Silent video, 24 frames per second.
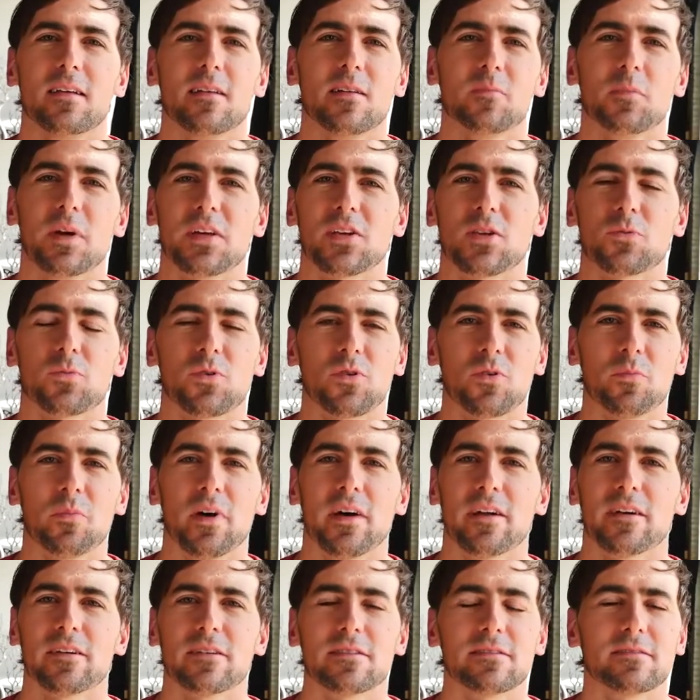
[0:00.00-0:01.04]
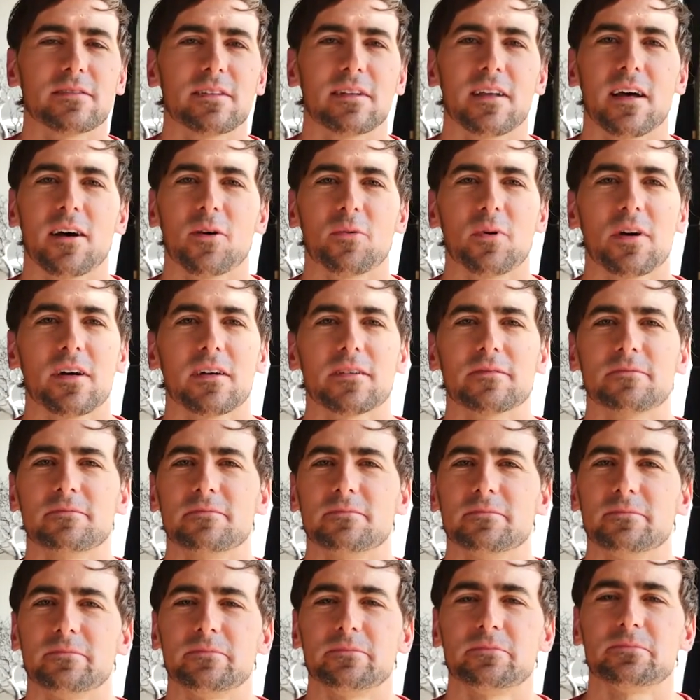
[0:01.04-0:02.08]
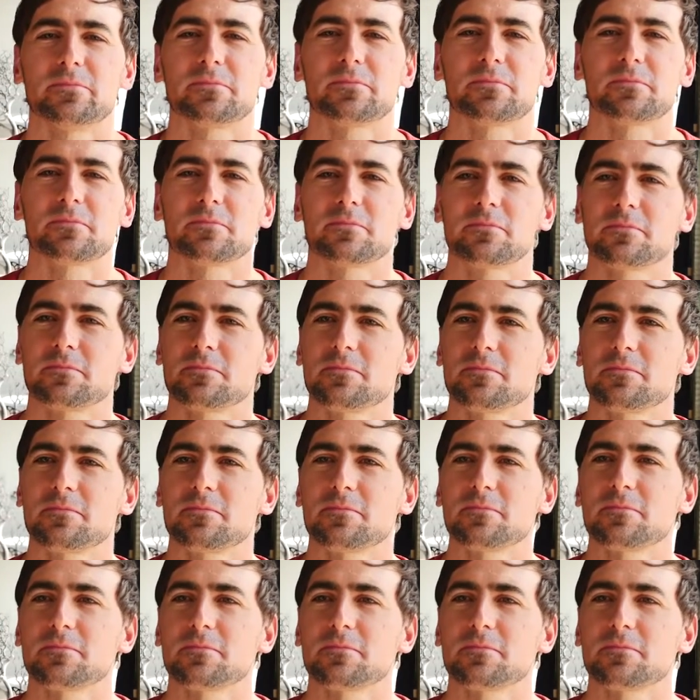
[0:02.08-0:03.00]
make the world better in that way. Thank you.